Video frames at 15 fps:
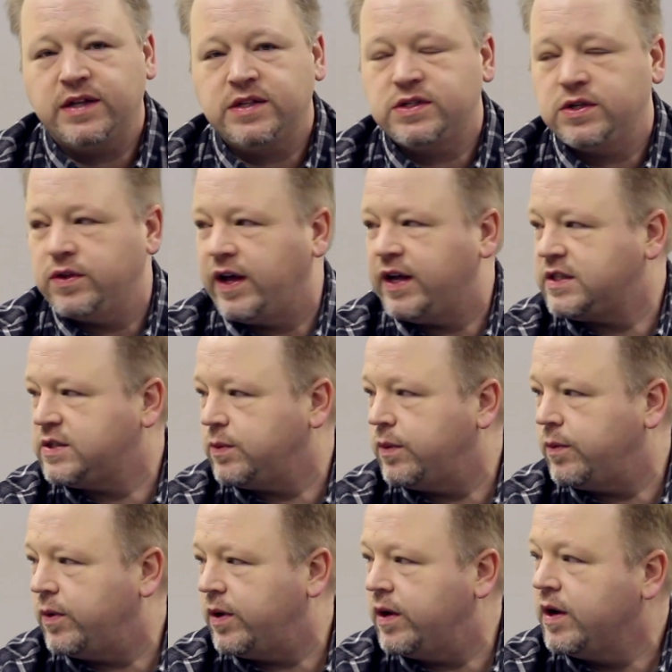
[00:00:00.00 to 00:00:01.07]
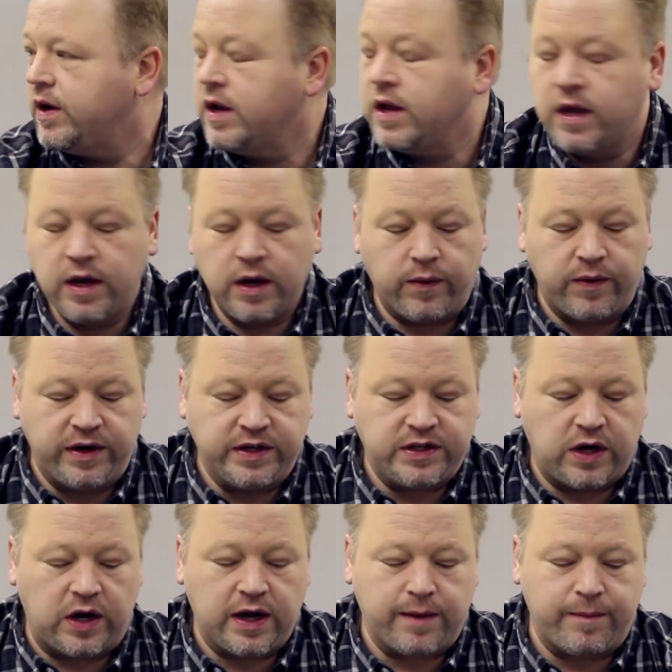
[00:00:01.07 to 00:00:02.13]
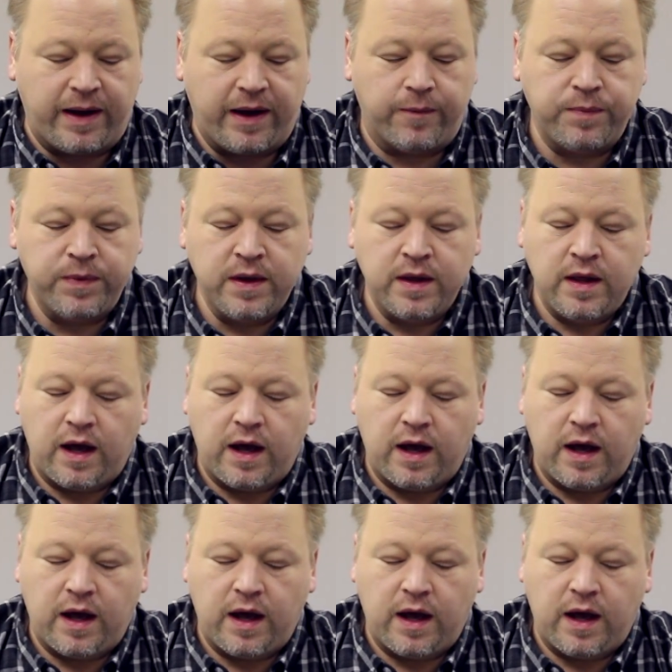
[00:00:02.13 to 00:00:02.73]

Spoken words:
And so that's what we're going to talk about.